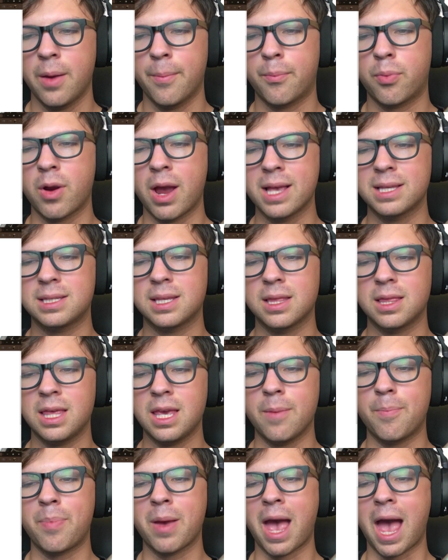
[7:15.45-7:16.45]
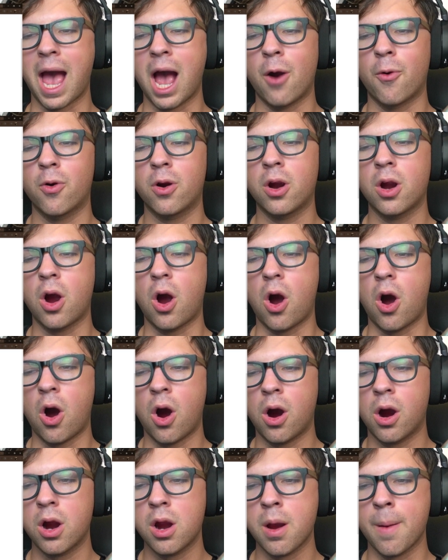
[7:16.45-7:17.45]
Press the power
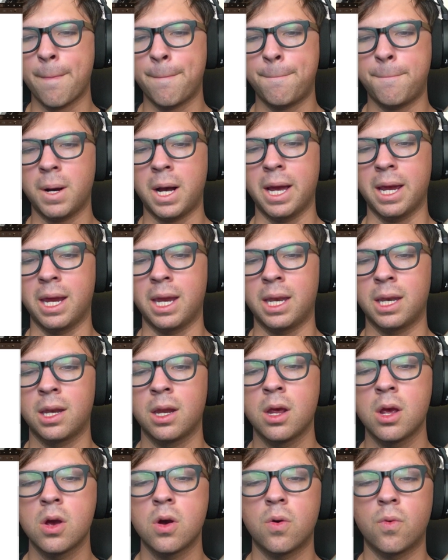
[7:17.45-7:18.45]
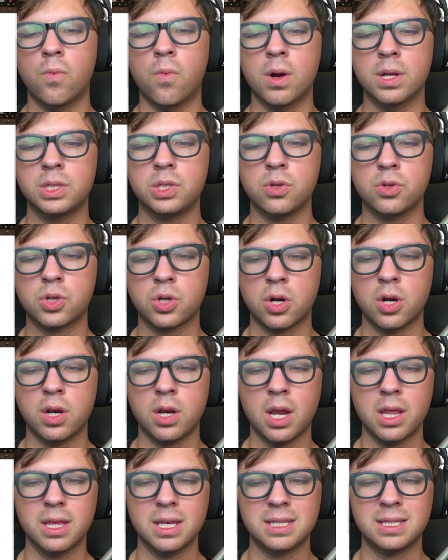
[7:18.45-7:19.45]
R button once you
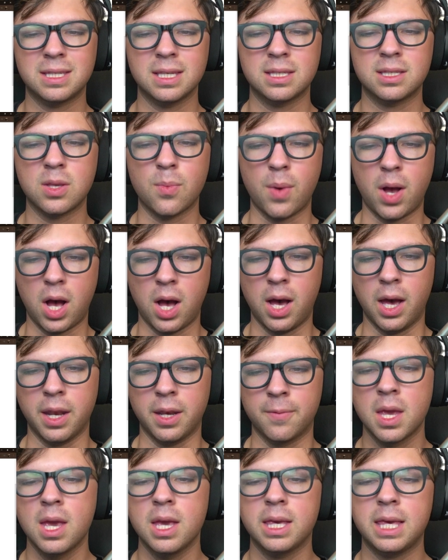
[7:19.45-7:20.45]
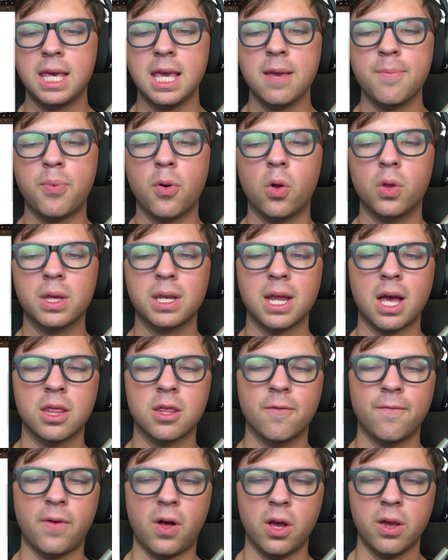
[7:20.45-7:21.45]
turn the system on. Keep holding down
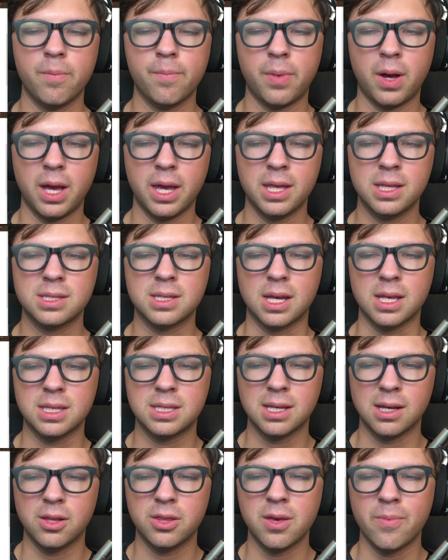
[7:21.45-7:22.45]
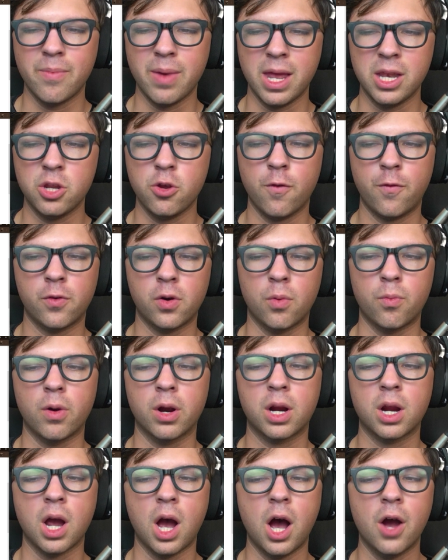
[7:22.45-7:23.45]
the volume buttons until the menu for
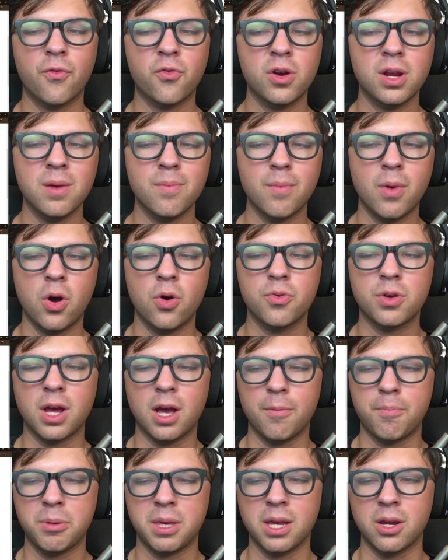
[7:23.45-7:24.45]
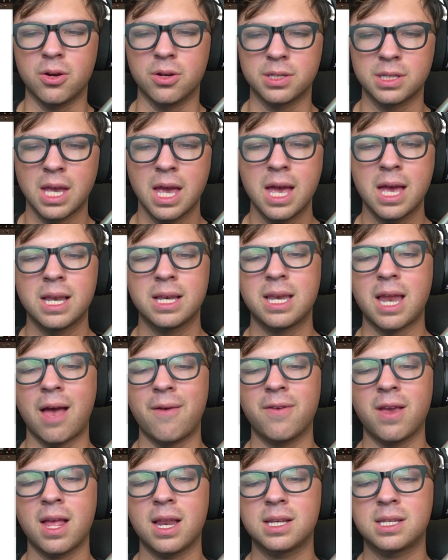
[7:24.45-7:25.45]
recovery mode appears.
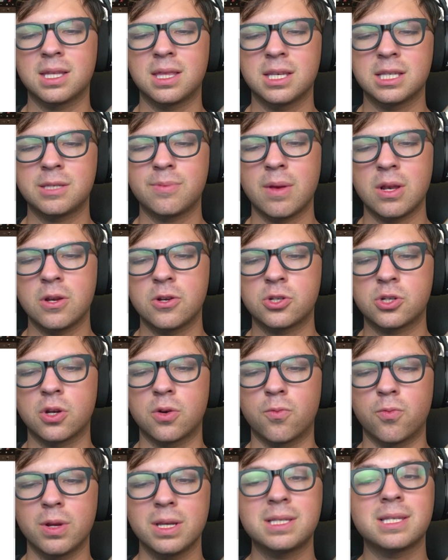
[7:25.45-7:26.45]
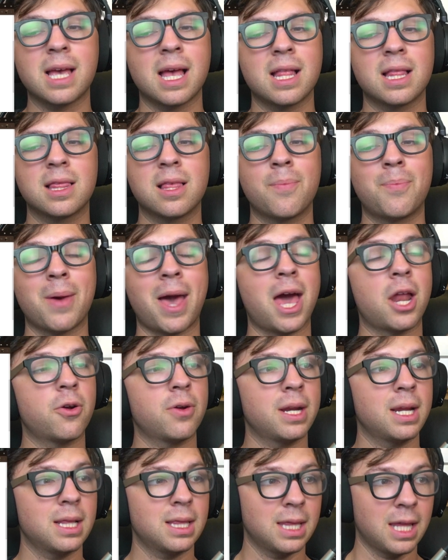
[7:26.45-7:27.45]
Navigating to this menu should reset the
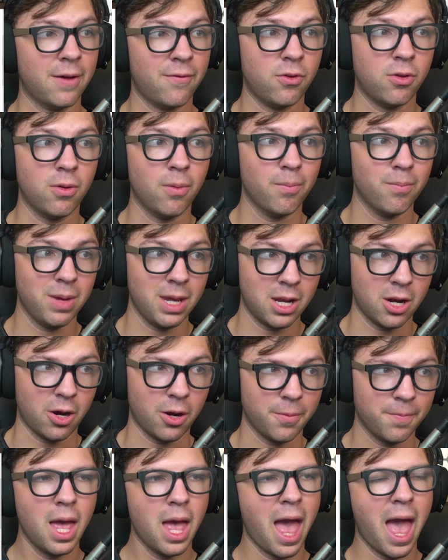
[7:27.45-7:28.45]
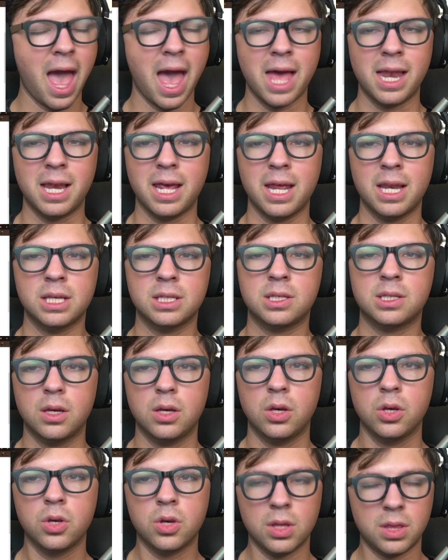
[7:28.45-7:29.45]
battery level meter. And it is
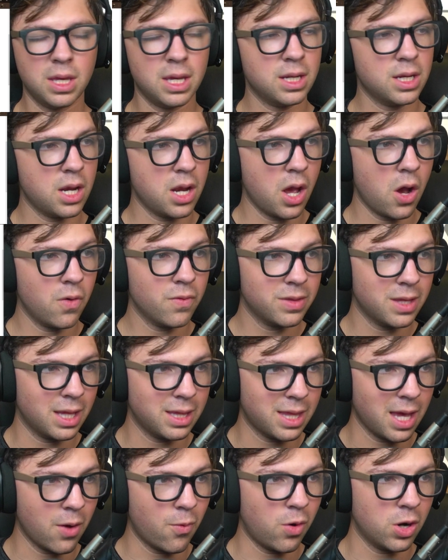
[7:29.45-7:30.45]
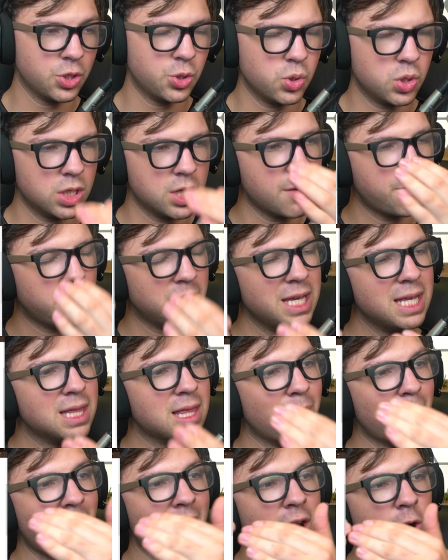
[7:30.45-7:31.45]
a good thing to note that they want you to deplete
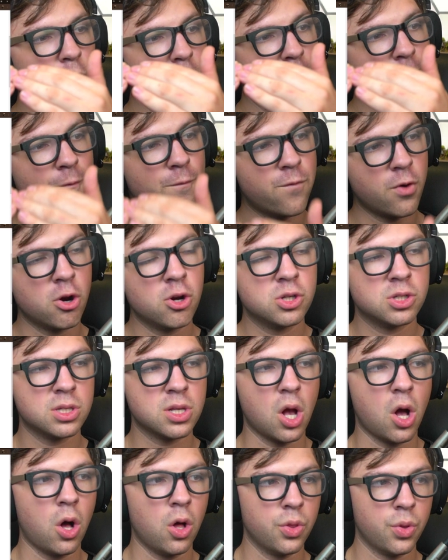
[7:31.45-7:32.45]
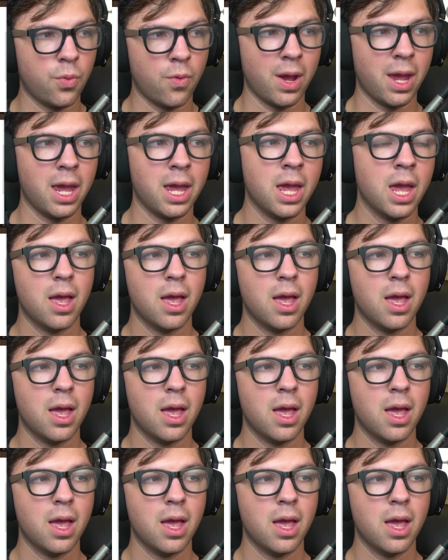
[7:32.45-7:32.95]
the battery first all the way